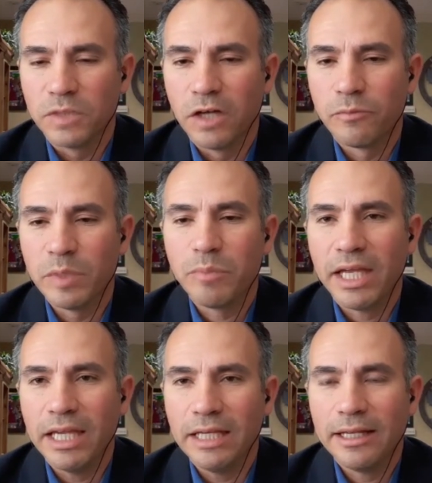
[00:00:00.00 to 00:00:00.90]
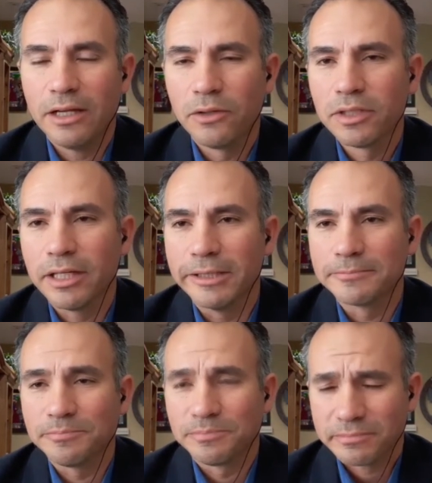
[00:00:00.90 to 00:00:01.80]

government paid healthcare,